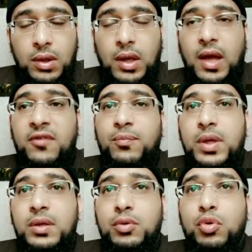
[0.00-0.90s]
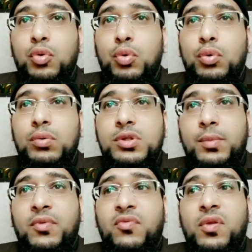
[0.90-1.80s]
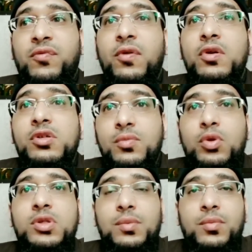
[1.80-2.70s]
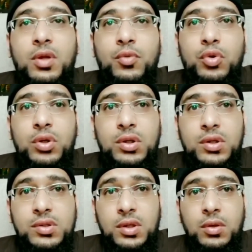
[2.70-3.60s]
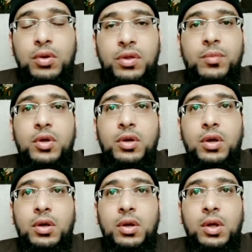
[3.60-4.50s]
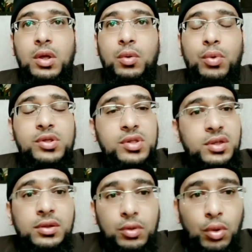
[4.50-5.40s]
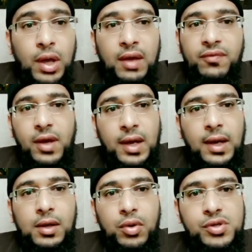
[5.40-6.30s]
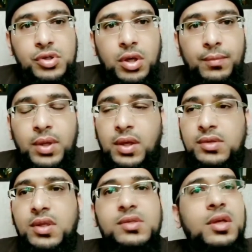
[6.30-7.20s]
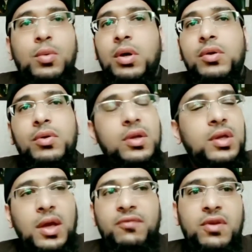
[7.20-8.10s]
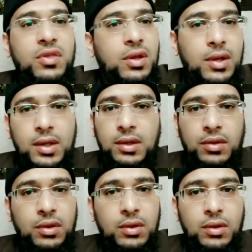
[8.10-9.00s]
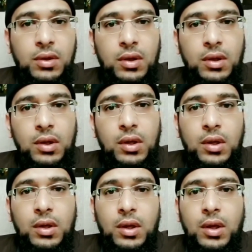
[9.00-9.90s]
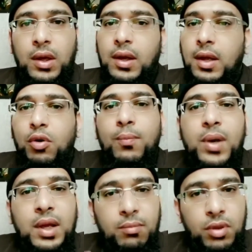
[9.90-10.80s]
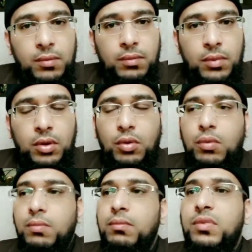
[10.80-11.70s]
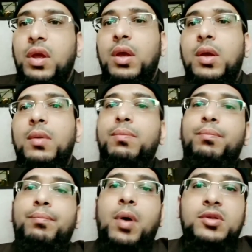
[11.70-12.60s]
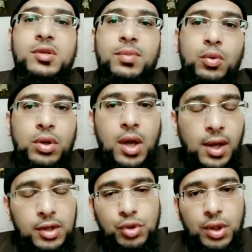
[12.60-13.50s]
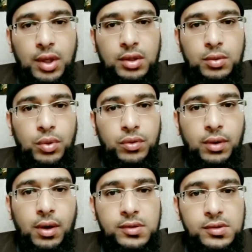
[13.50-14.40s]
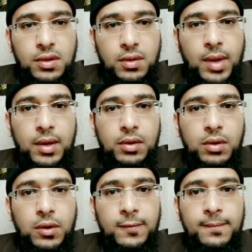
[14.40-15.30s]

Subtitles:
Like, I've been to some of the first Muslim communities in North America which still don't have a halal restaurant because they said, well, you can eat everything and anything. And I don't blame them, you know, they possibly were not educated with regards to the matter.